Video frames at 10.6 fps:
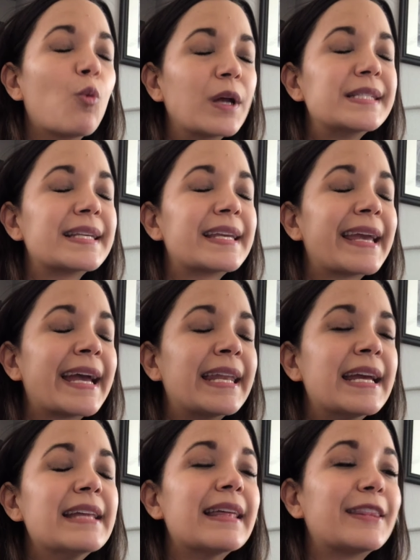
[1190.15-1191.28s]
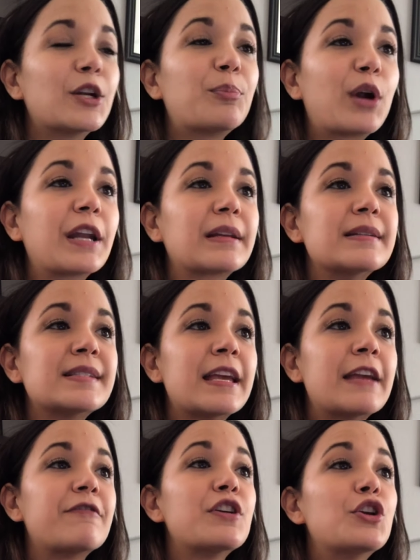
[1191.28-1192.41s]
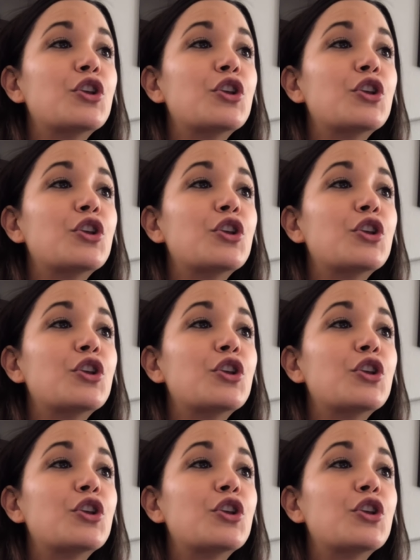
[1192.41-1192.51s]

once again, that their product is safe.